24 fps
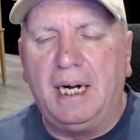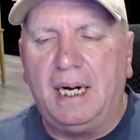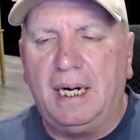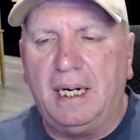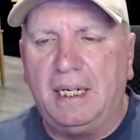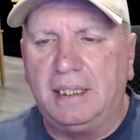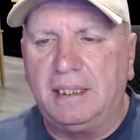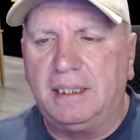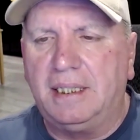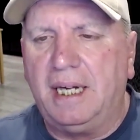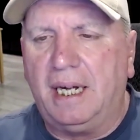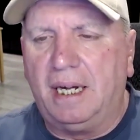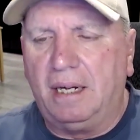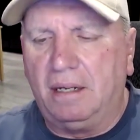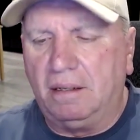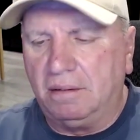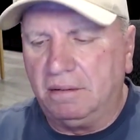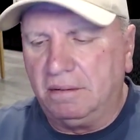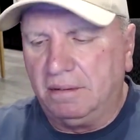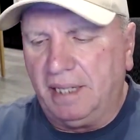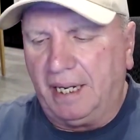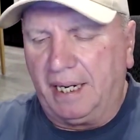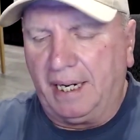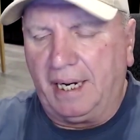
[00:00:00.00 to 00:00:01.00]

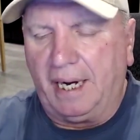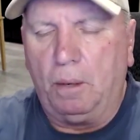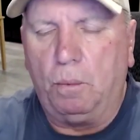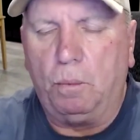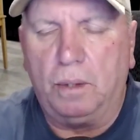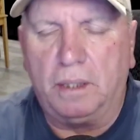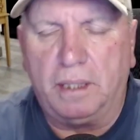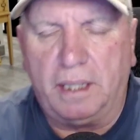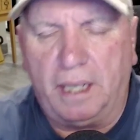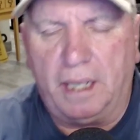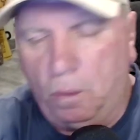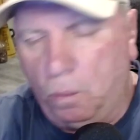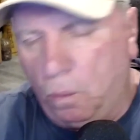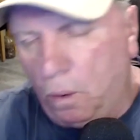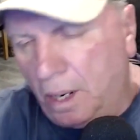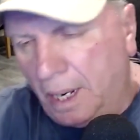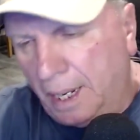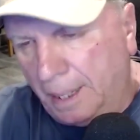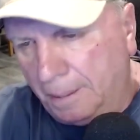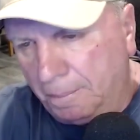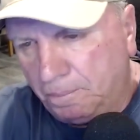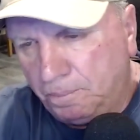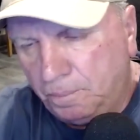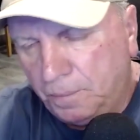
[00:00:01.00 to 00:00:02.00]
until they get what they
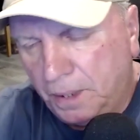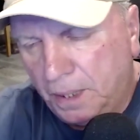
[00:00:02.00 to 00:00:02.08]
want.